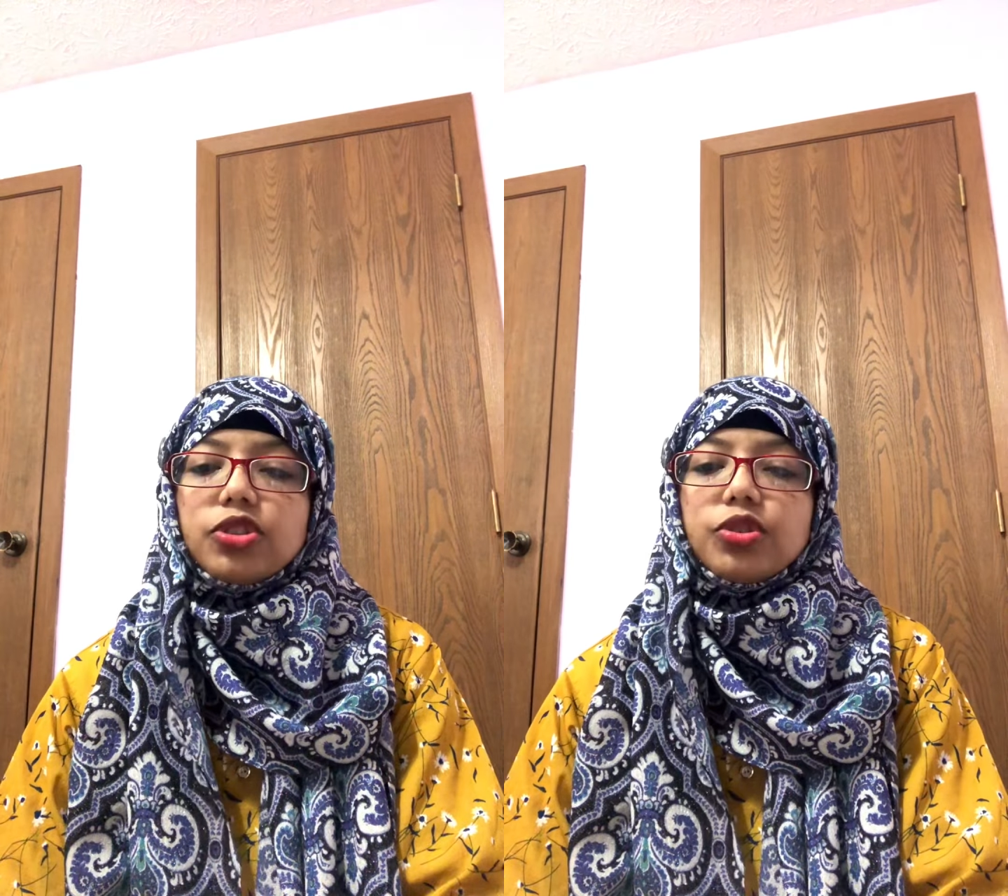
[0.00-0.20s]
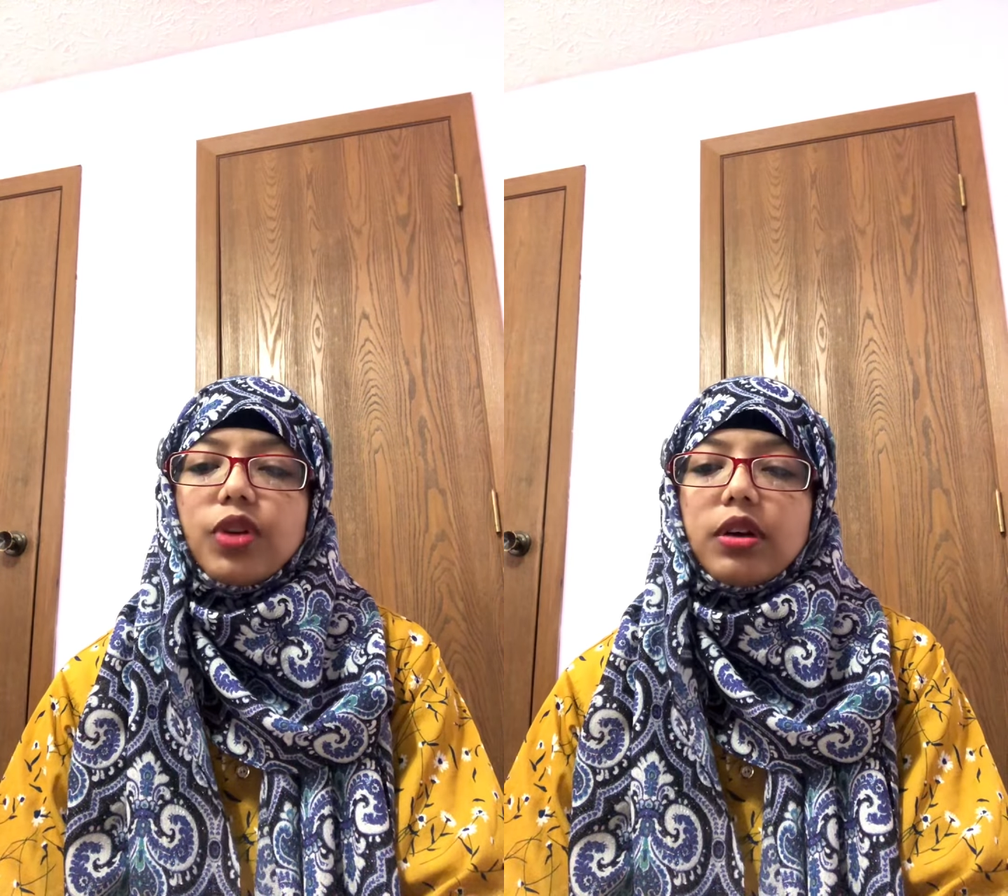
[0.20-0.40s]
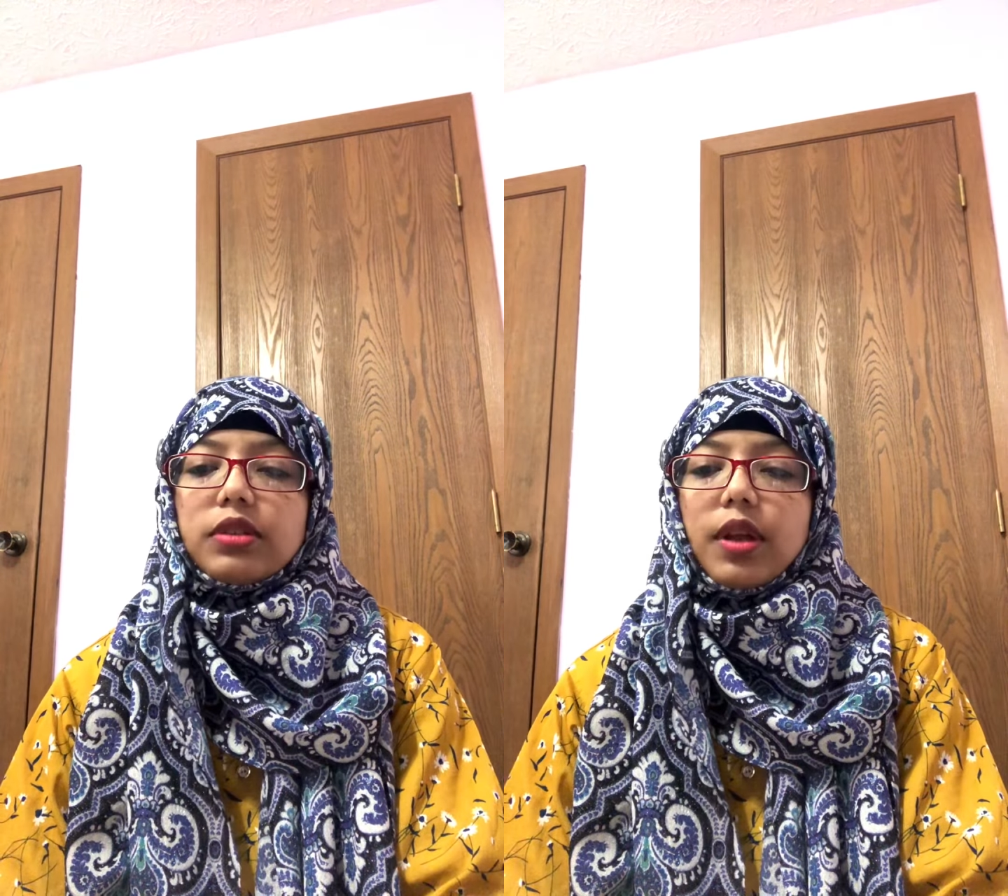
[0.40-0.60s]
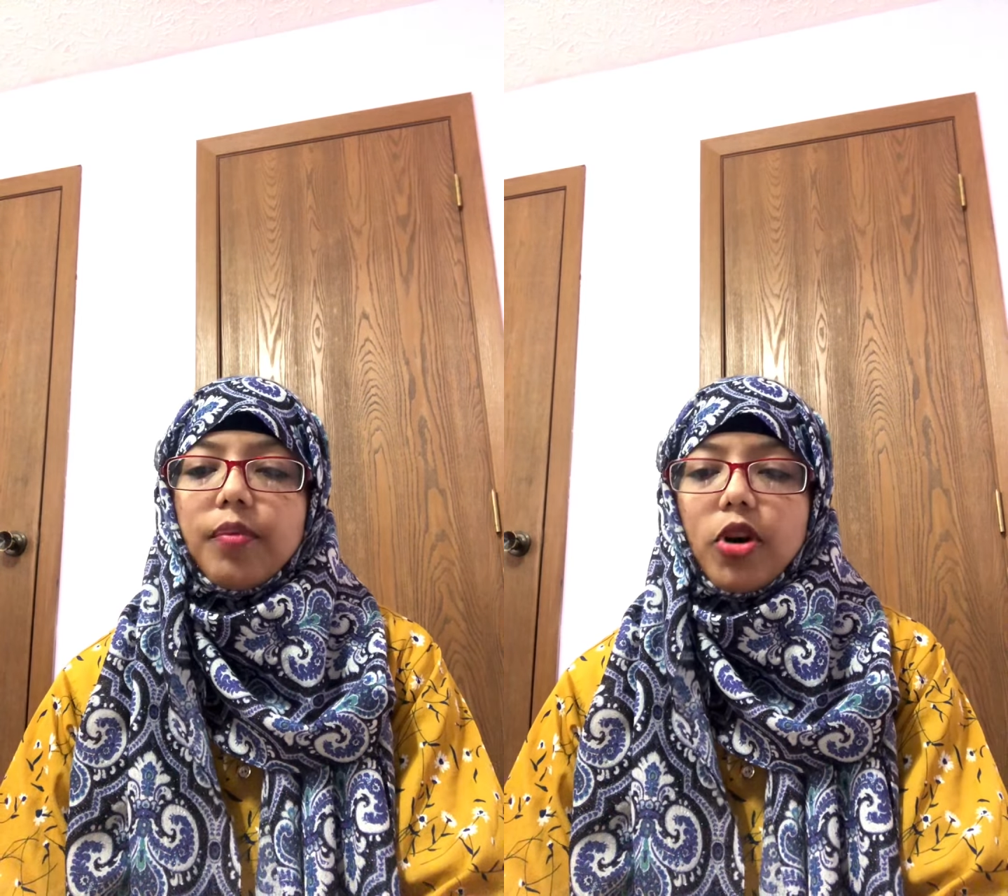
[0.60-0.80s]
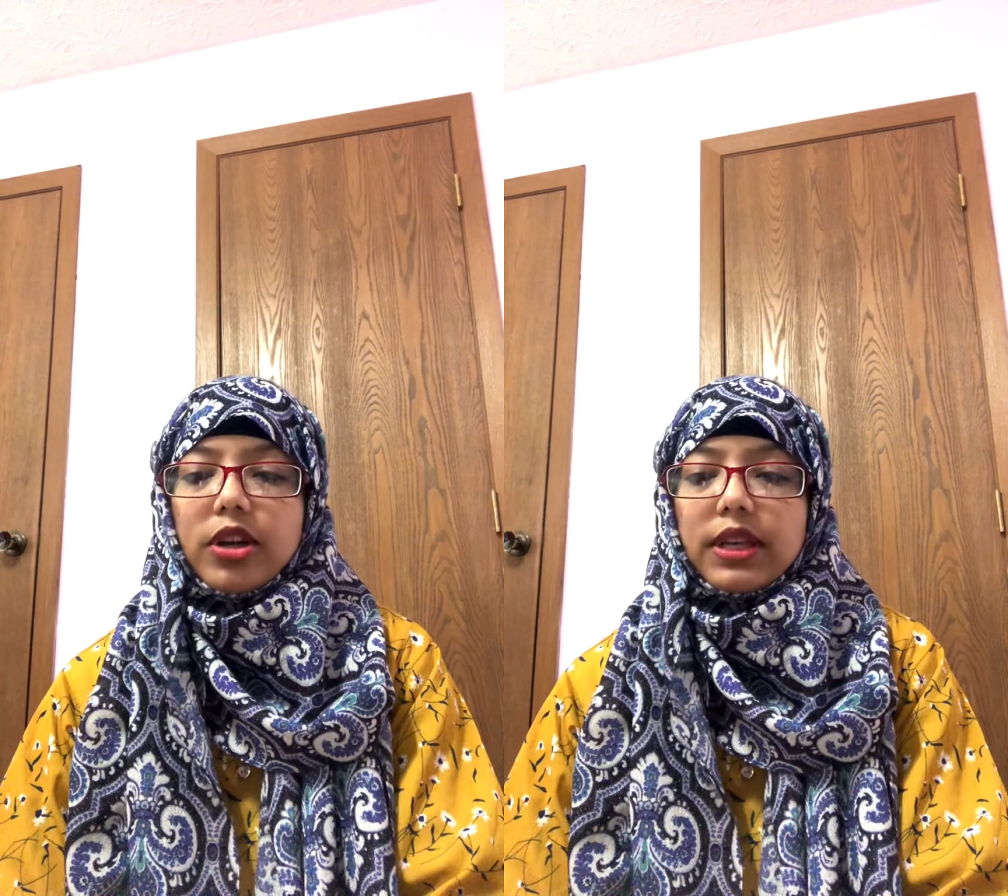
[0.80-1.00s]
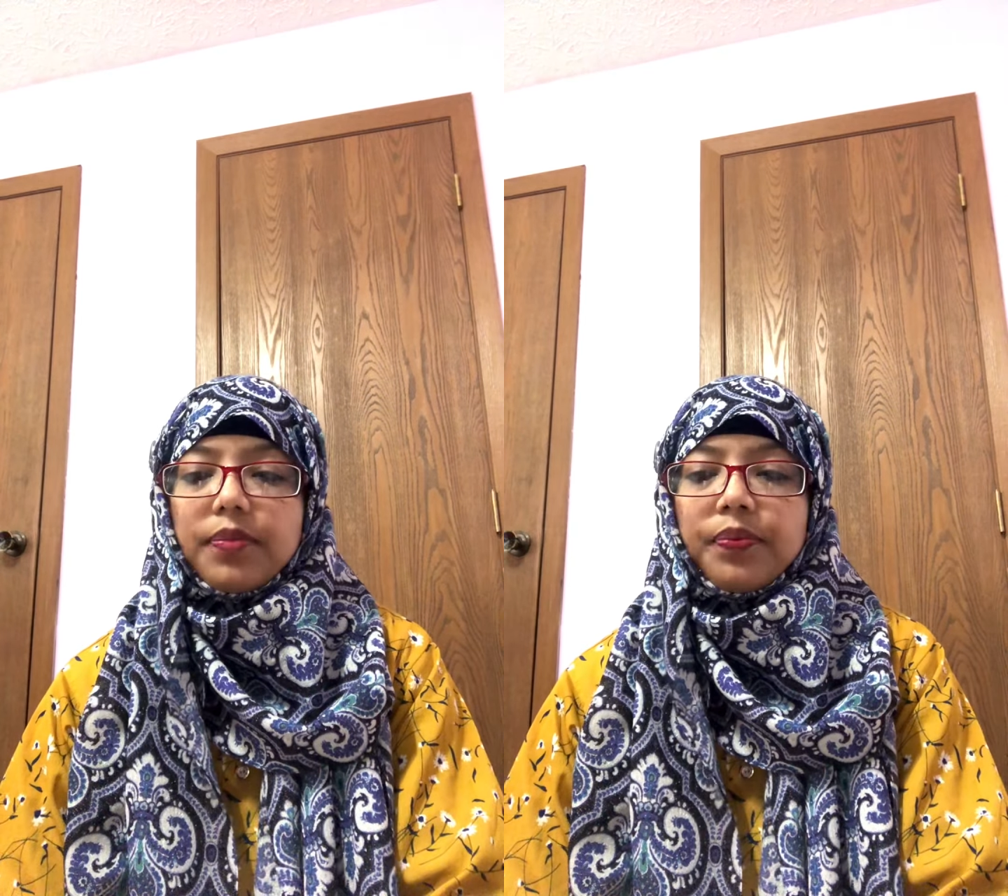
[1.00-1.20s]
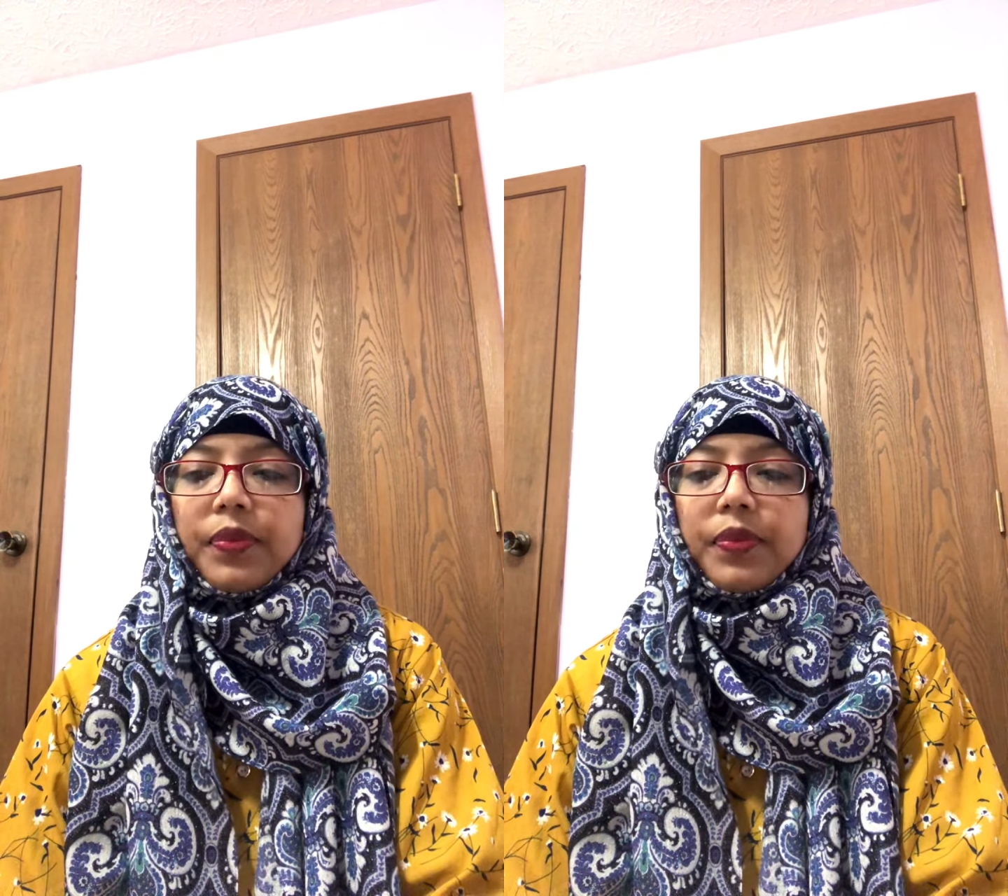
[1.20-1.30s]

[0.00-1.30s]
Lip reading: throughout the body.